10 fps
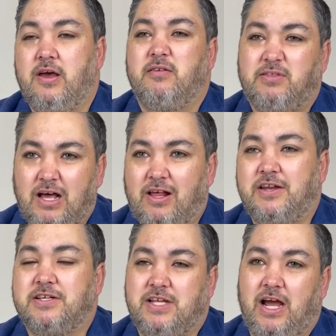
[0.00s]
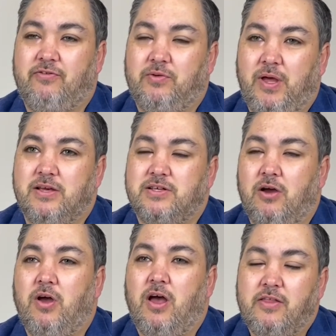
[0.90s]
They'll understand from there.
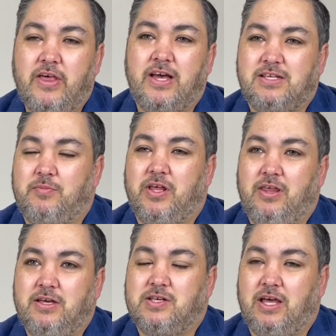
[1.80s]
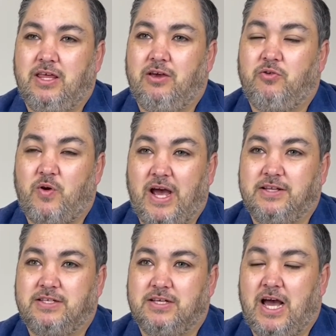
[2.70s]
So there's some of the things I think
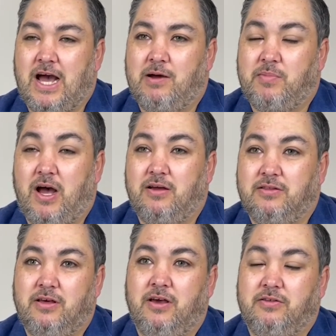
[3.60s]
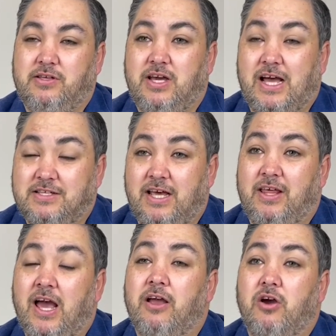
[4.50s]
cuts out
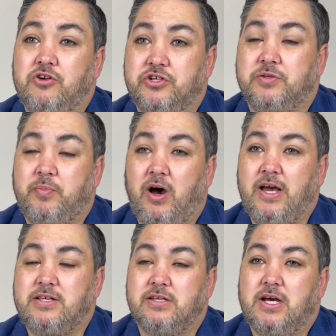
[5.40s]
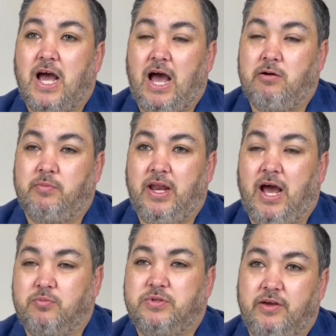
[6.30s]
the unconscious bias and
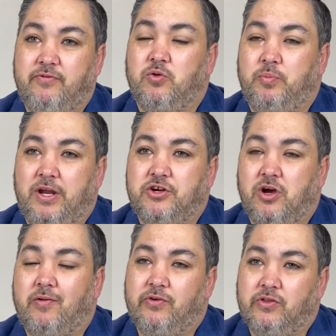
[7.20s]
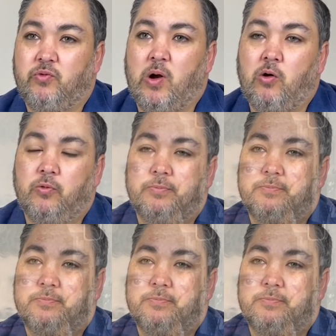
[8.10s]
helps give you a better shot for the role.